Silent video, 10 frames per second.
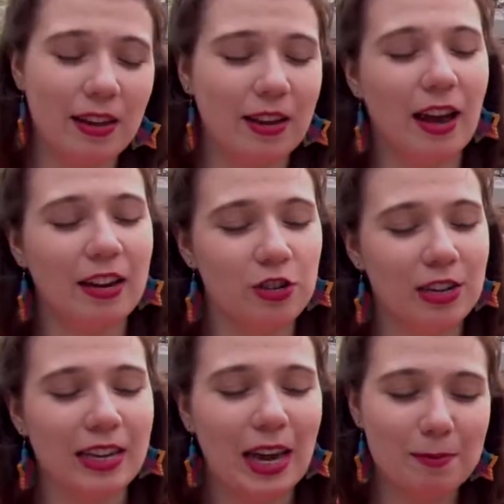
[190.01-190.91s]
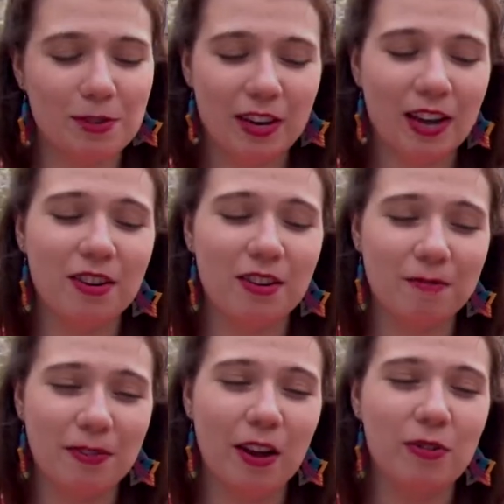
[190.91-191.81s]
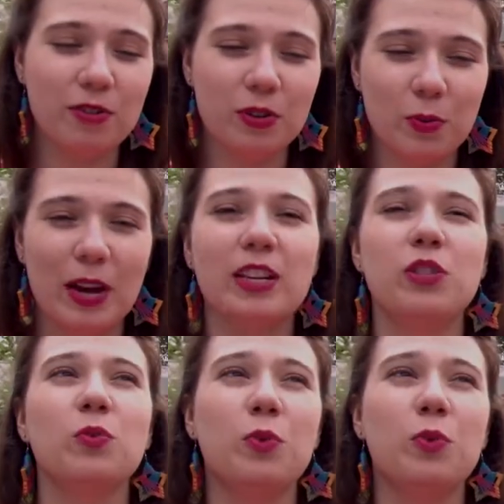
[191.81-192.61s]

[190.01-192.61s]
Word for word: they actually came together and found a way to